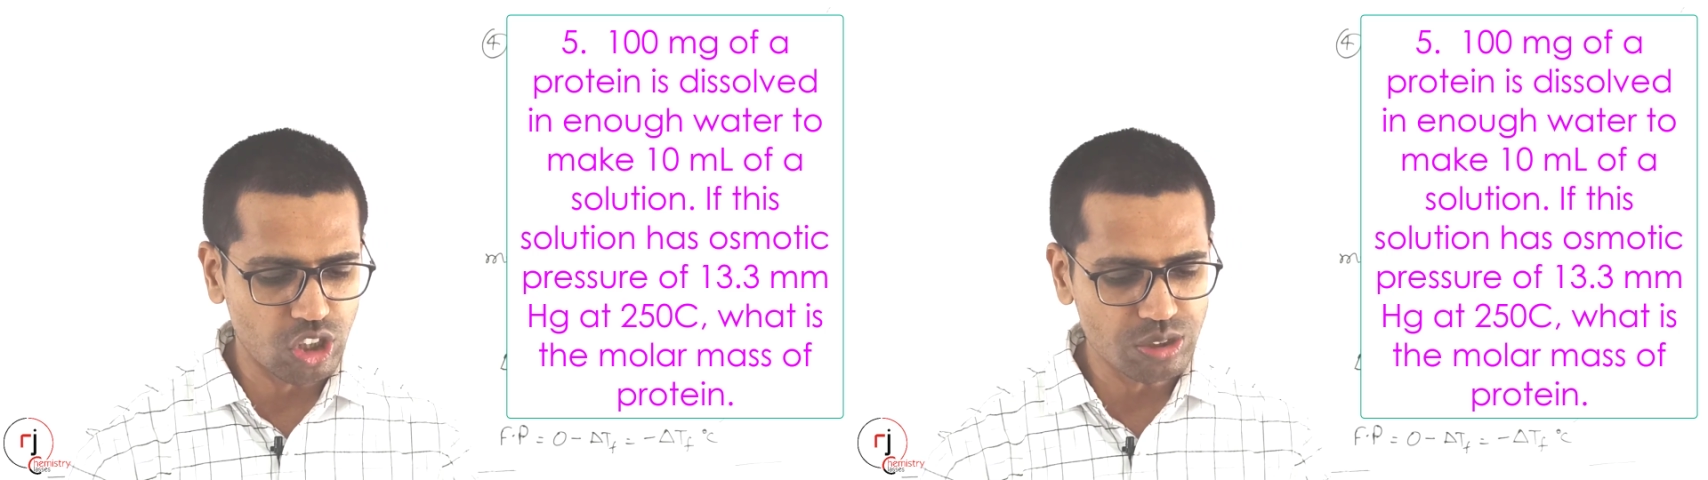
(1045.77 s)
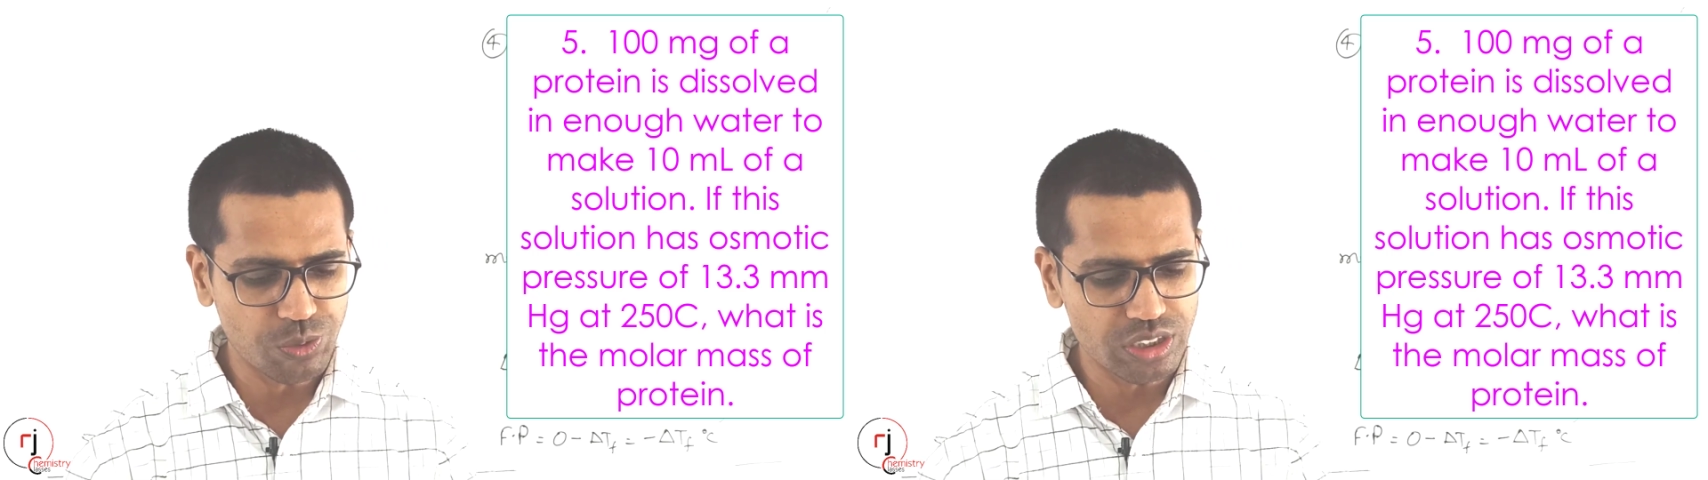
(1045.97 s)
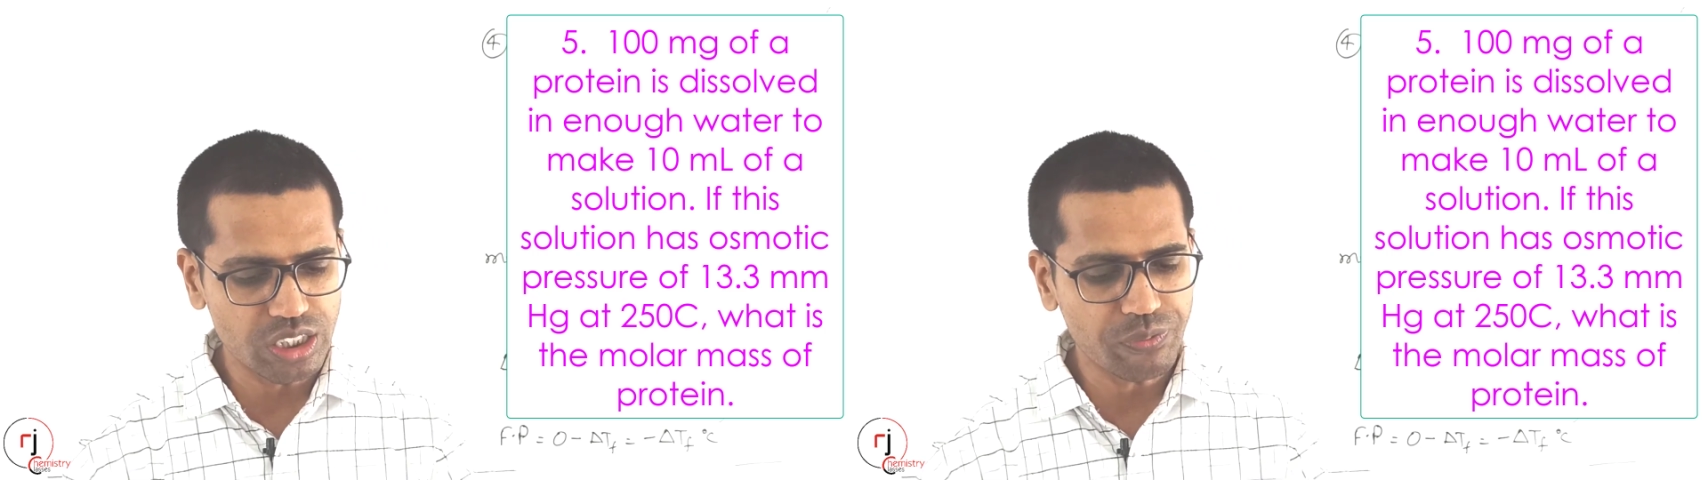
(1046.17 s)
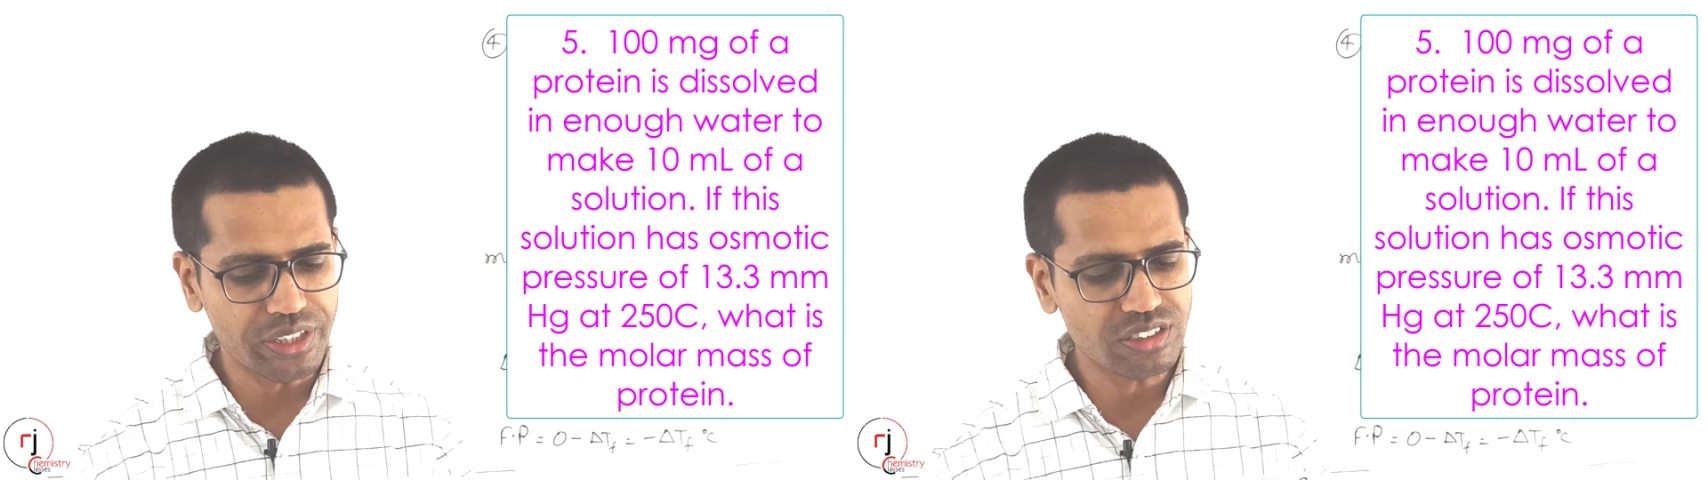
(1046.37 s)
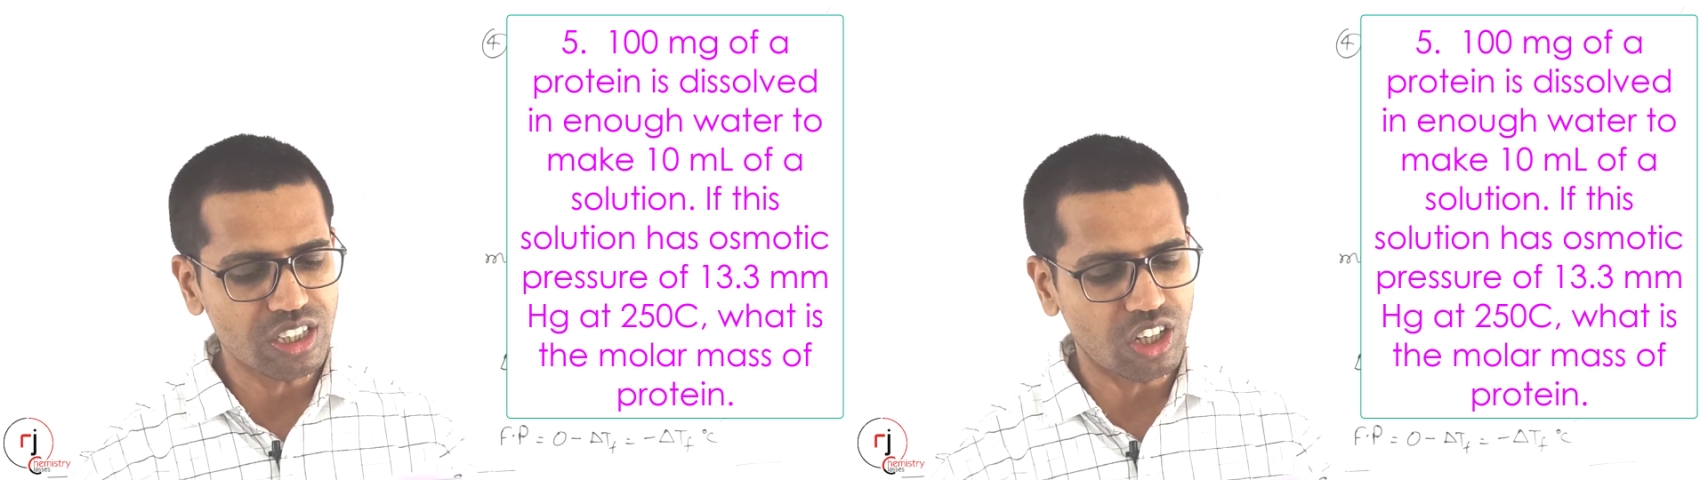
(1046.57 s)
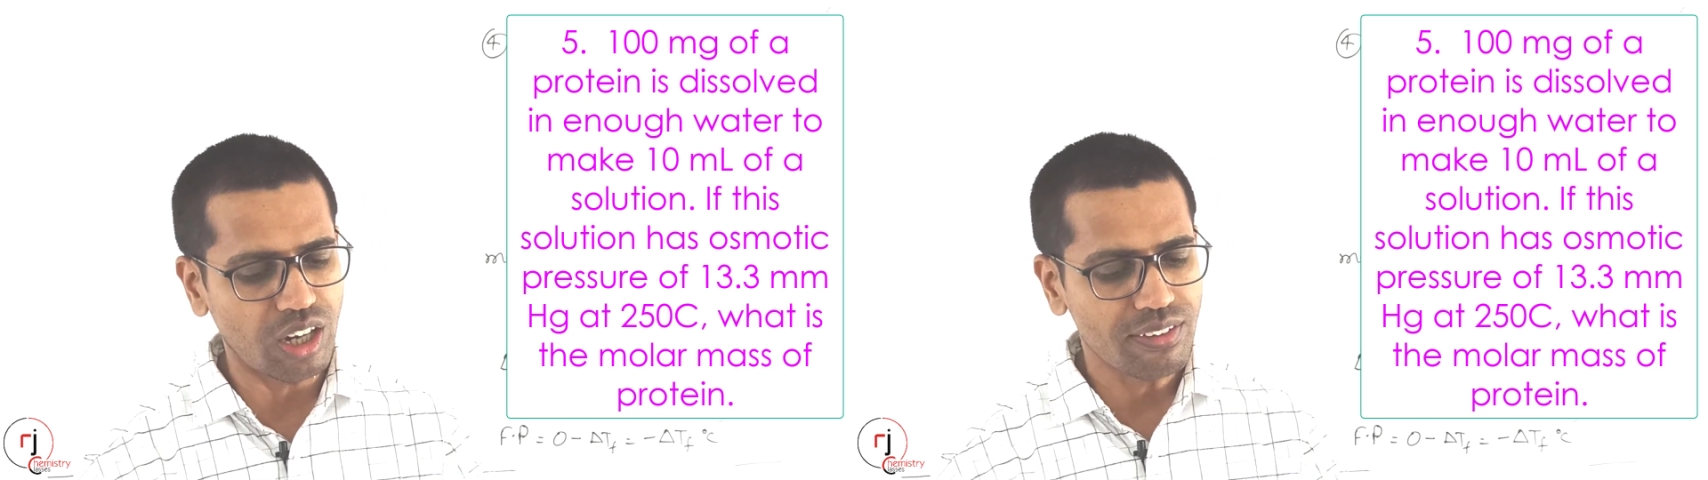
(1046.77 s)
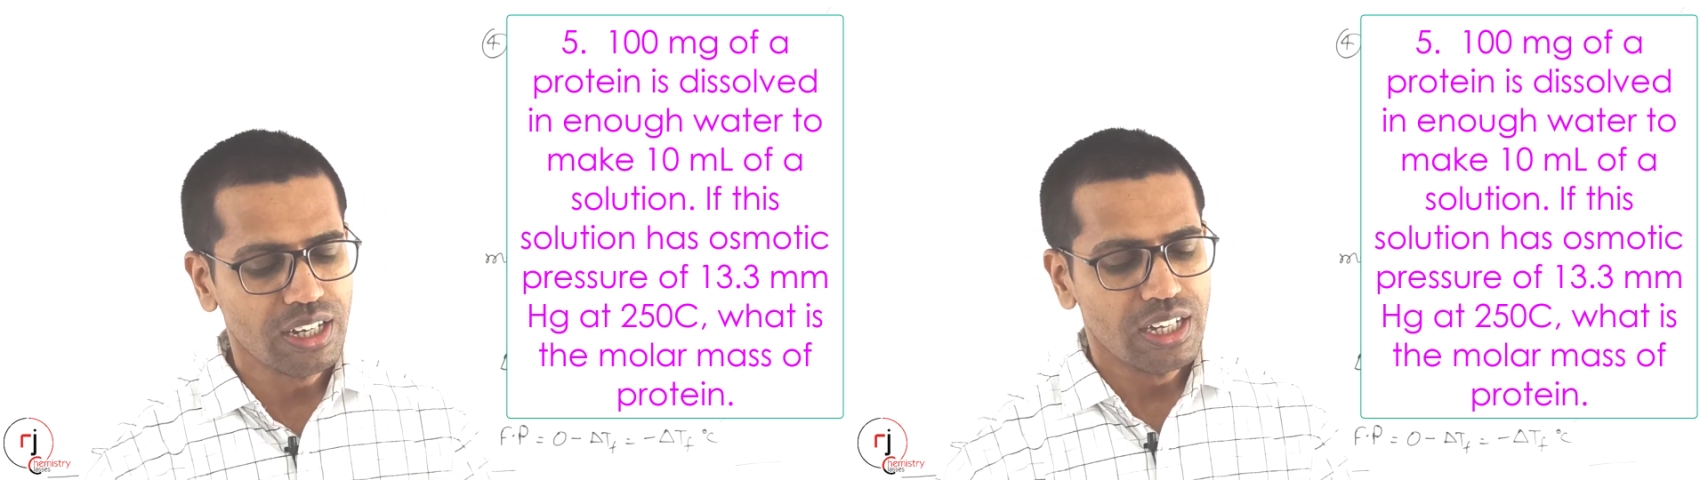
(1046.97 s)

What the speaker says: osmotic pressure of